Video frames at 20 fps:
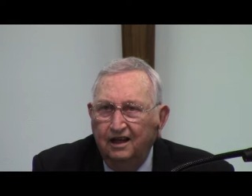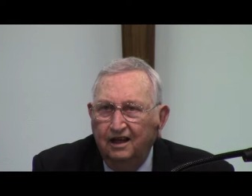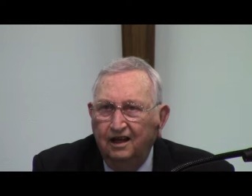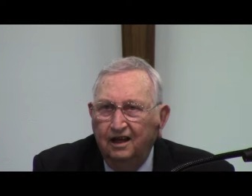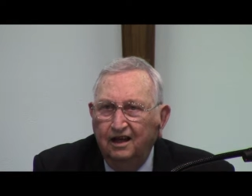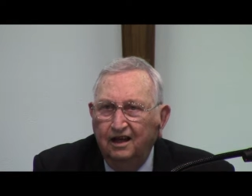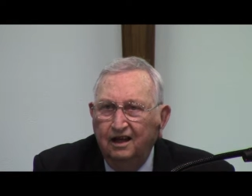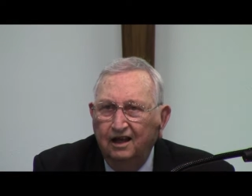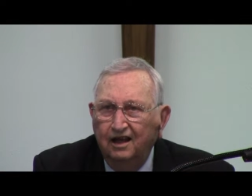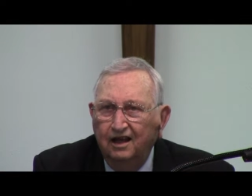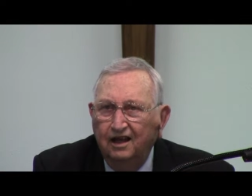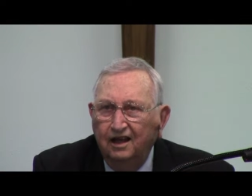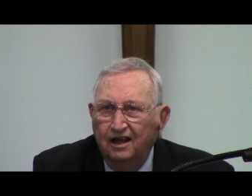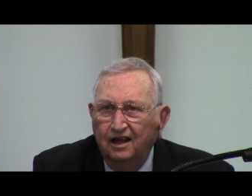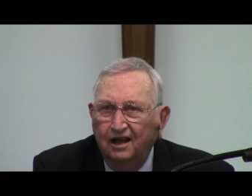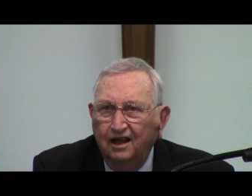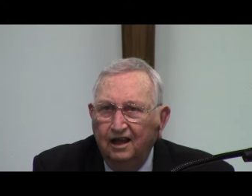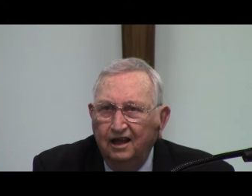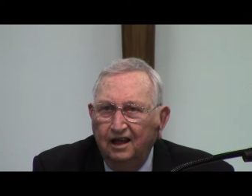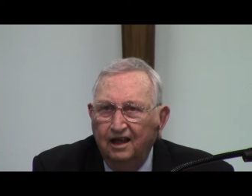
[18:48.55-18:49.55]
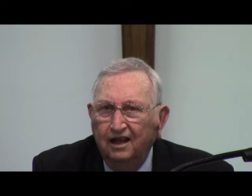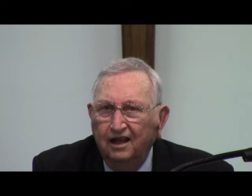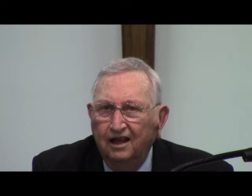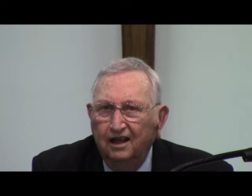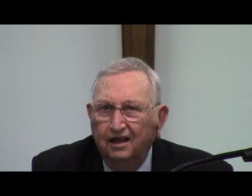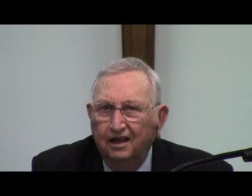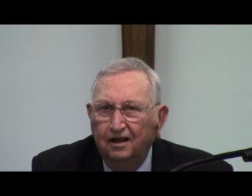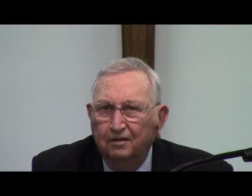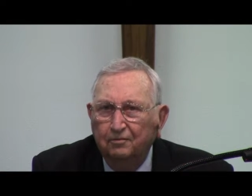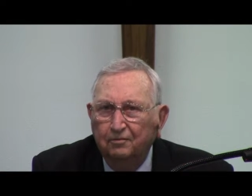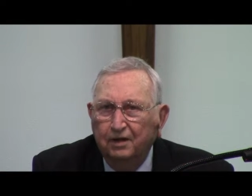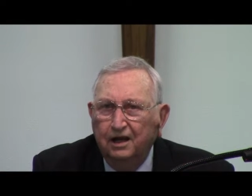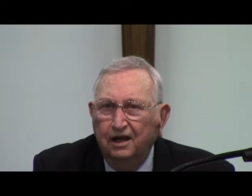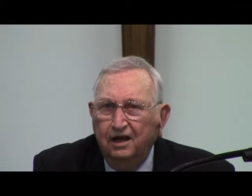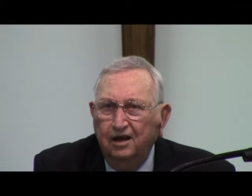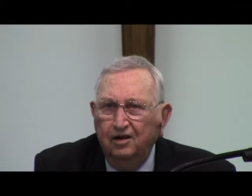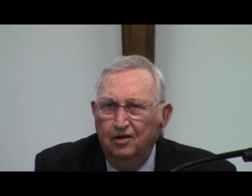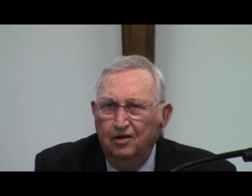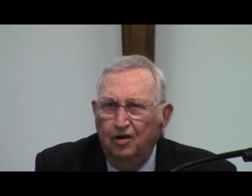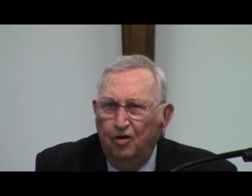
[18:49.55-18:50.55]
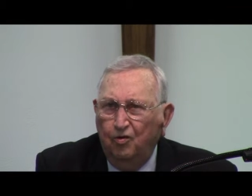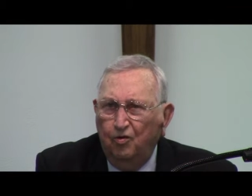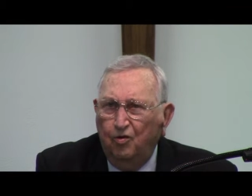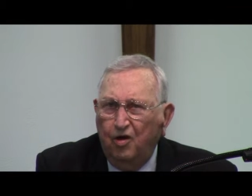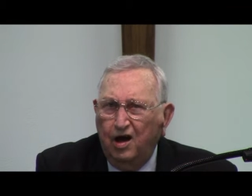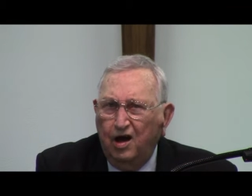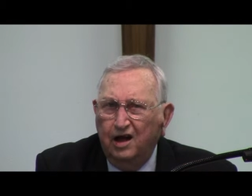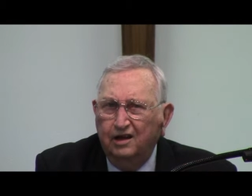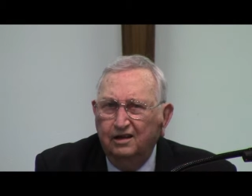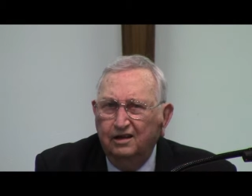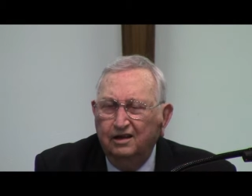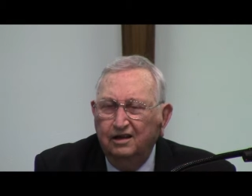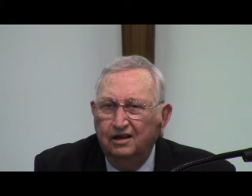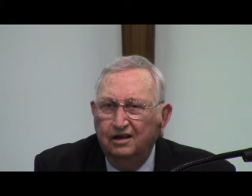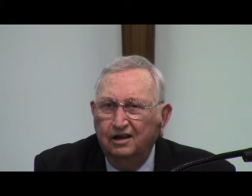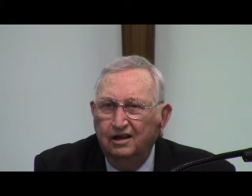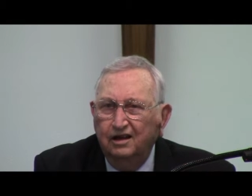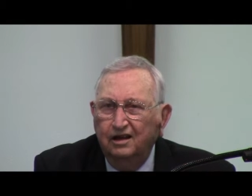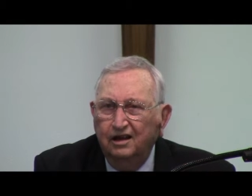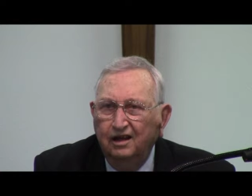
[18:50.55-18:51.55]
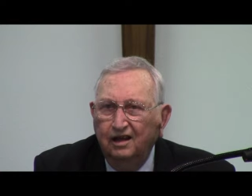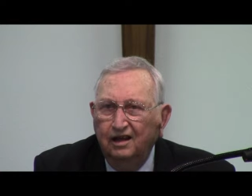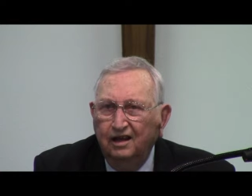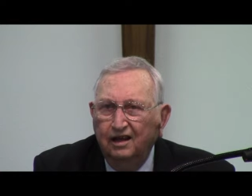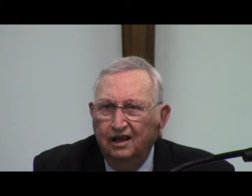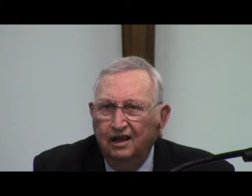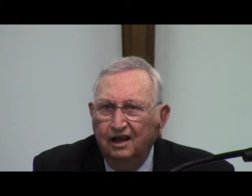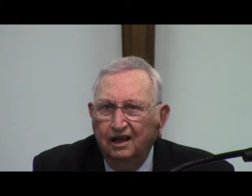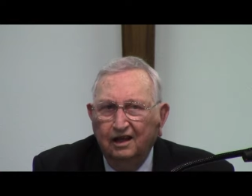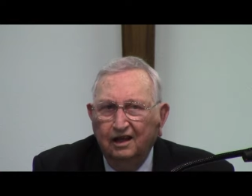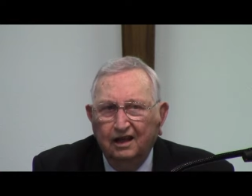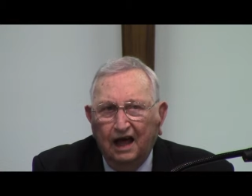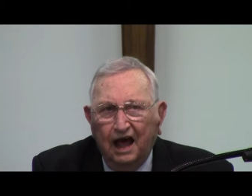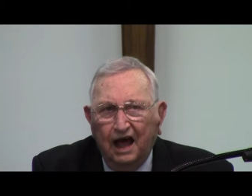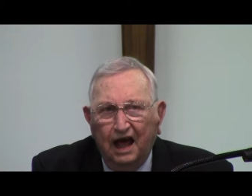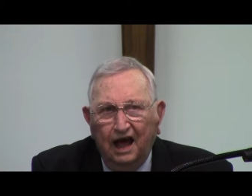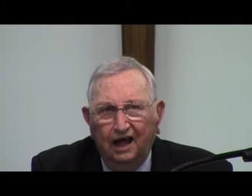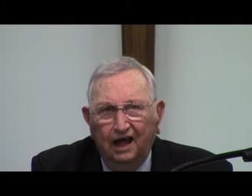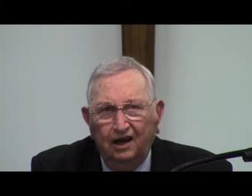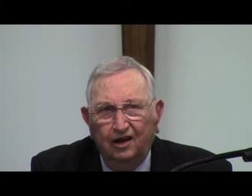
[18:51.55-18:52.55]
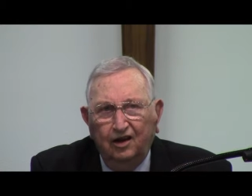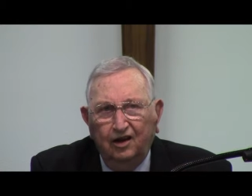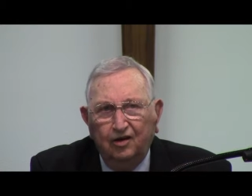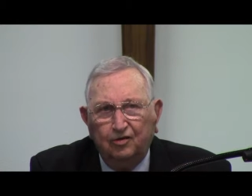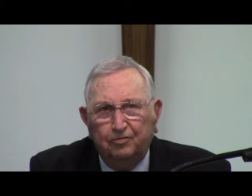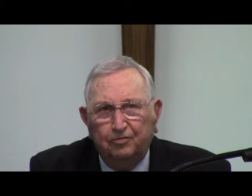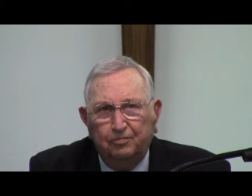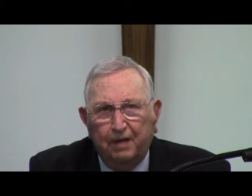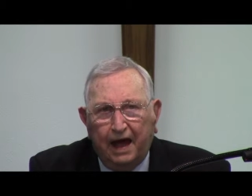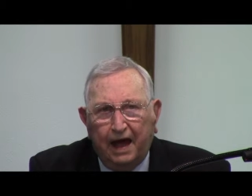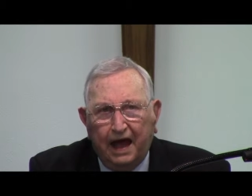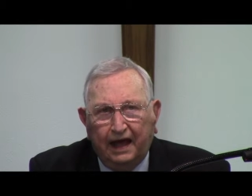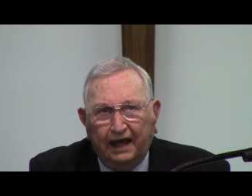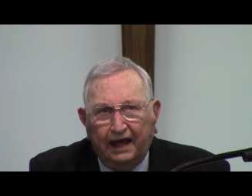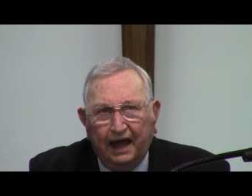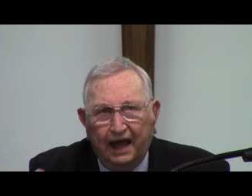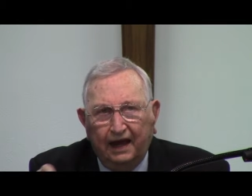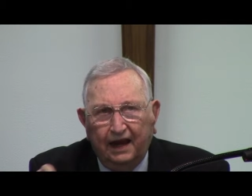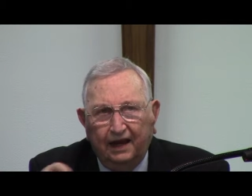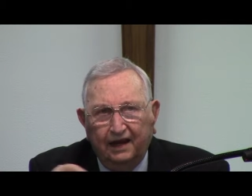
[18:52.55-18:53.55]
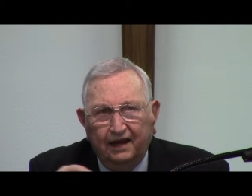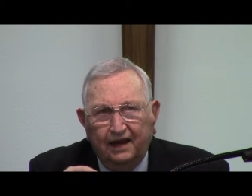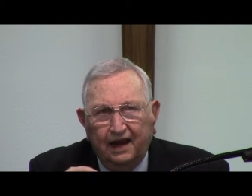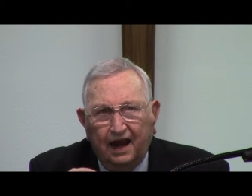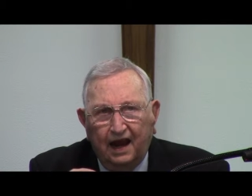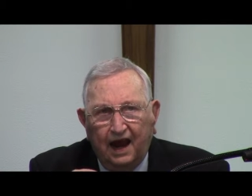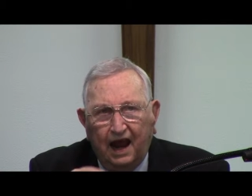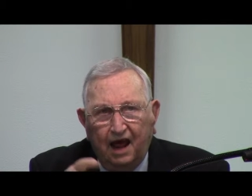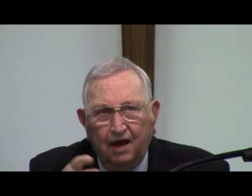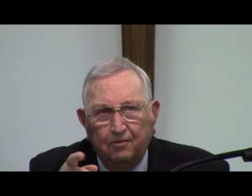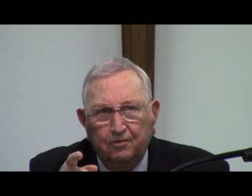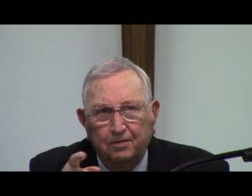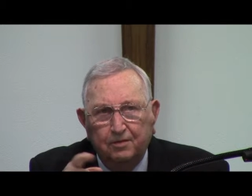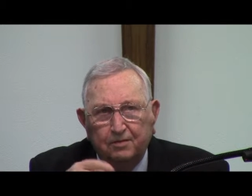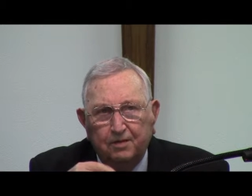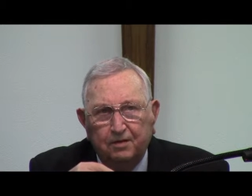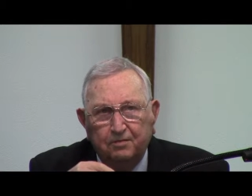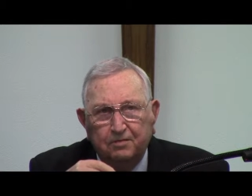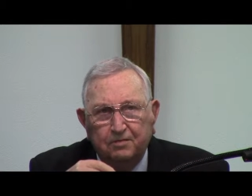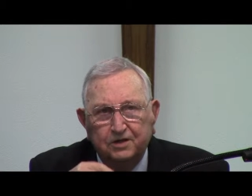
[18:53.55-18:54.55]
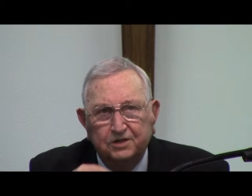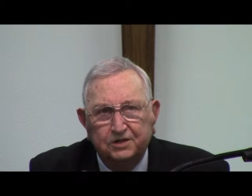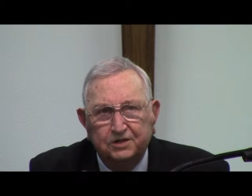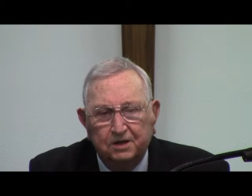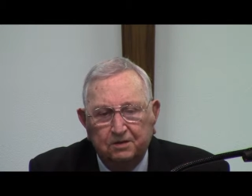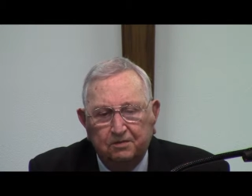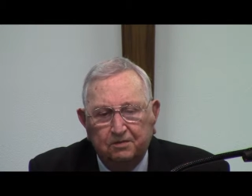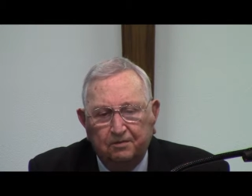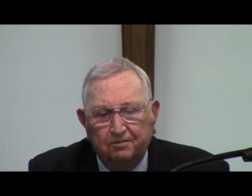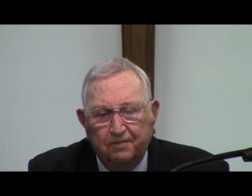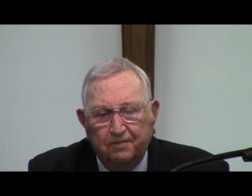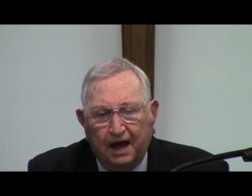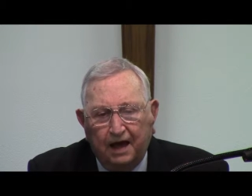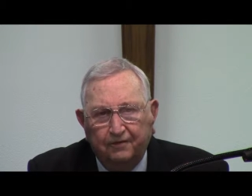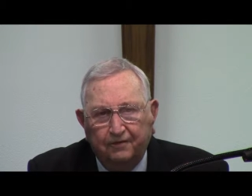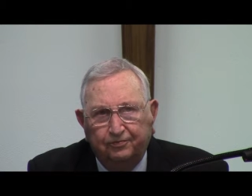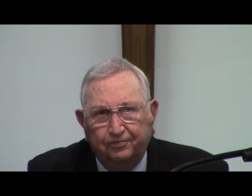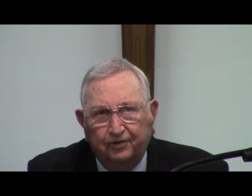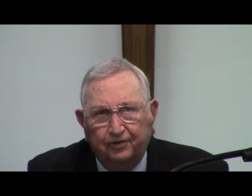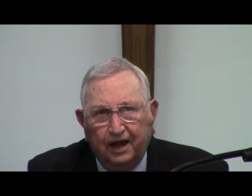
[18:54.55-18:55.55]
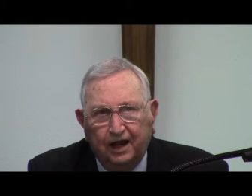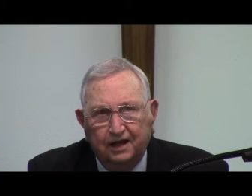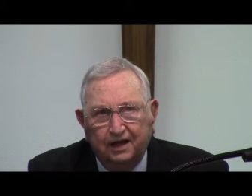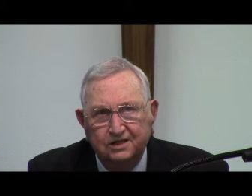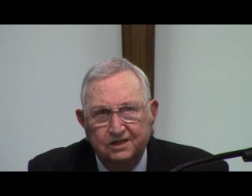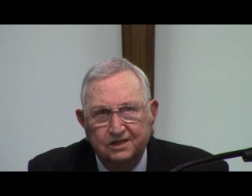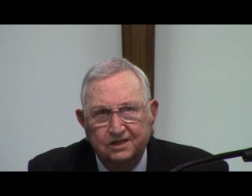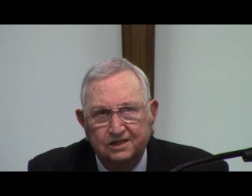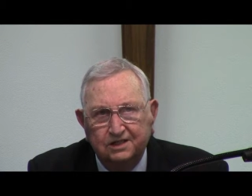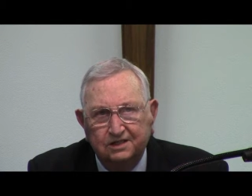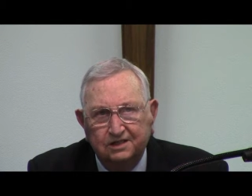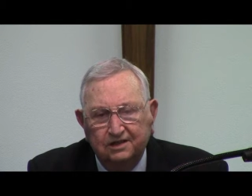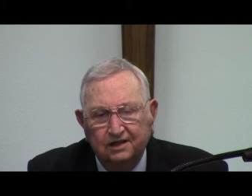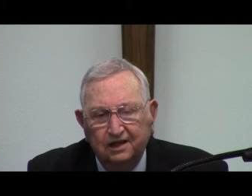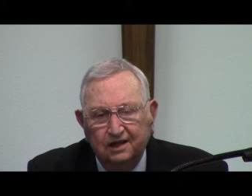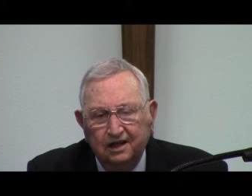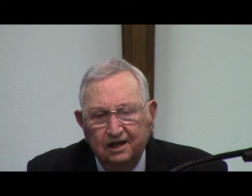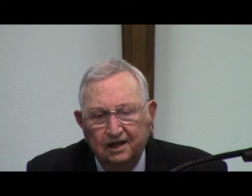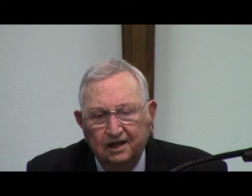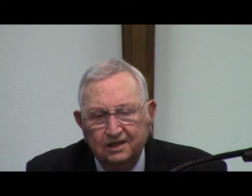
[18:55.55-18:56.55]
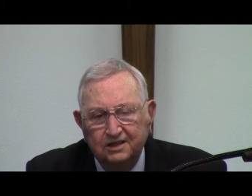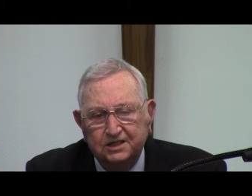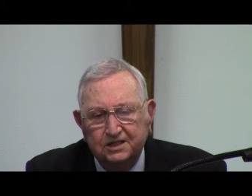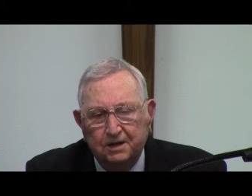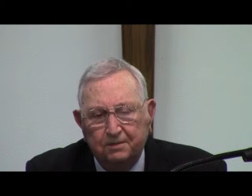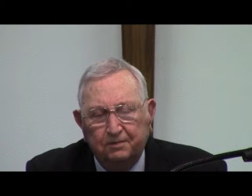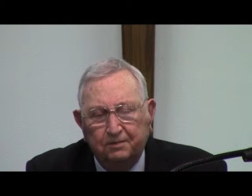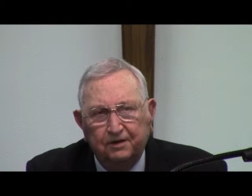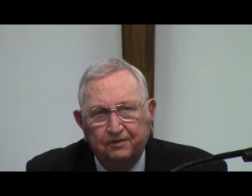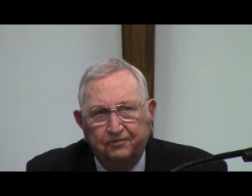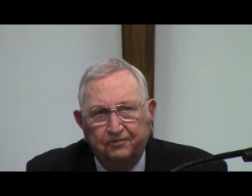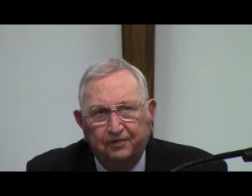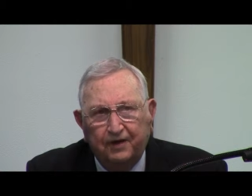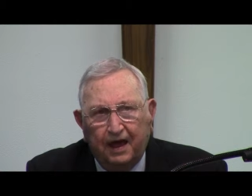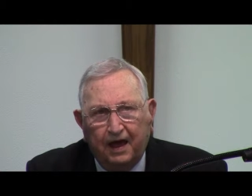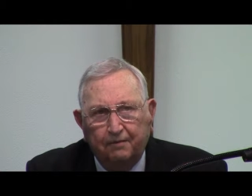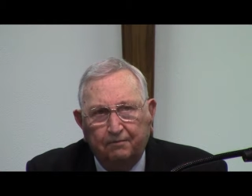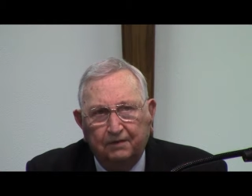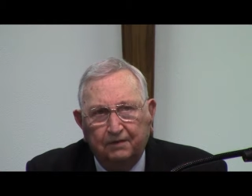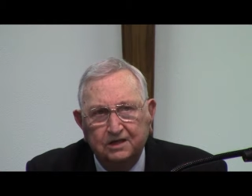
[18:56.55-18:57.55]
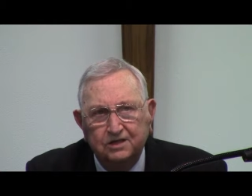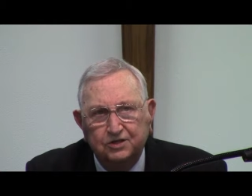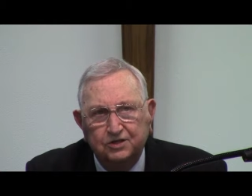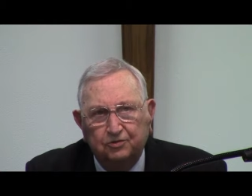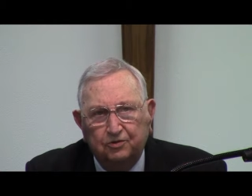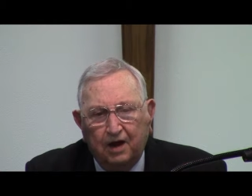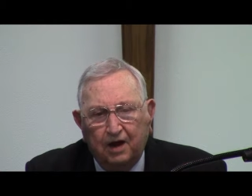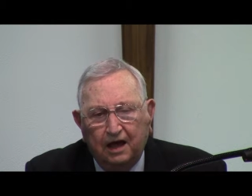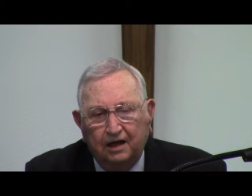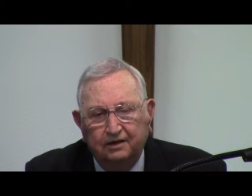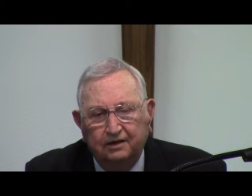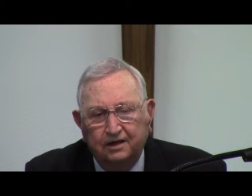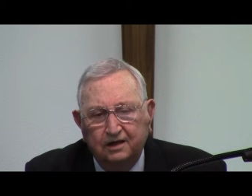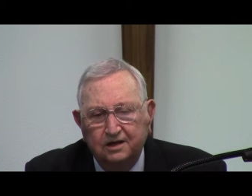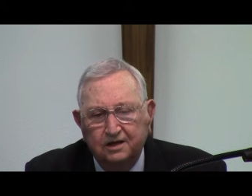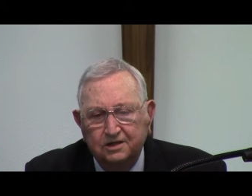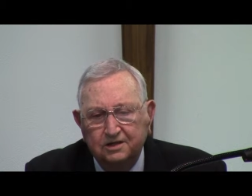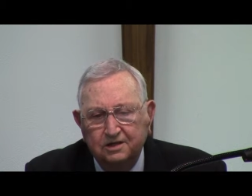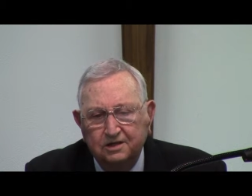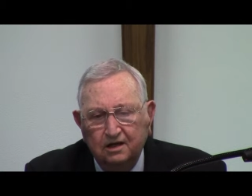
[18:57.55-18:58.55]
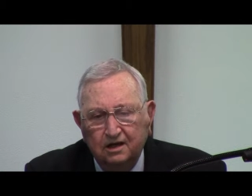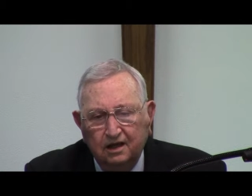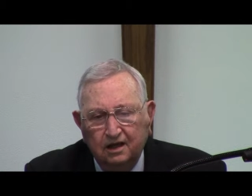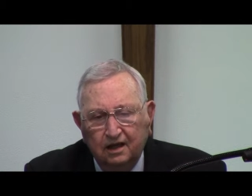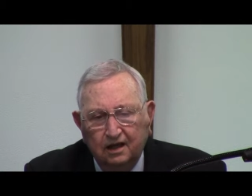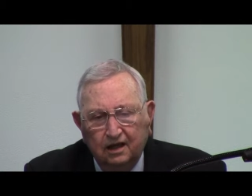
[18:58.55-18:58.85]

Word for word: But do you know what? I look back at it, and I remember some of my friends and some of the families around us.